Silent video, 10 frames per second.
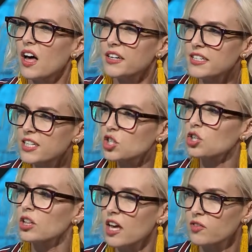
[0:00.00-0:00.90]
an
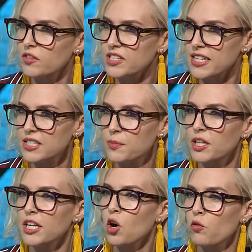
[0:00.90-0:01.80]
additional level of
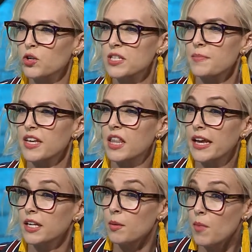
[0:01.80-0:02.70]
accessibility over something
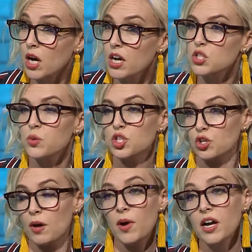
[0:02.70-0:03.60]
like an Among Us, which
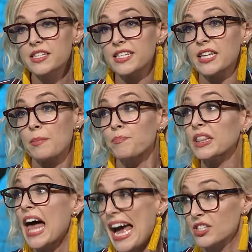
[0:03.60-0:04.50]
Among Us is a
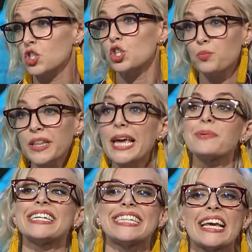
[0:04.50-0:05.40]
blast to play,
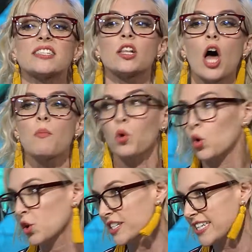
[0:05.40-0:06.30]
but it takes a lot more
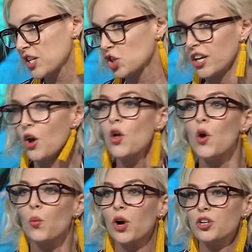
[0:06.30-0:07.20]
organization.
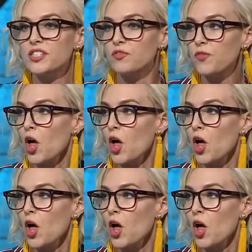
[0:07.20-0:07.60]
Whereas in Fall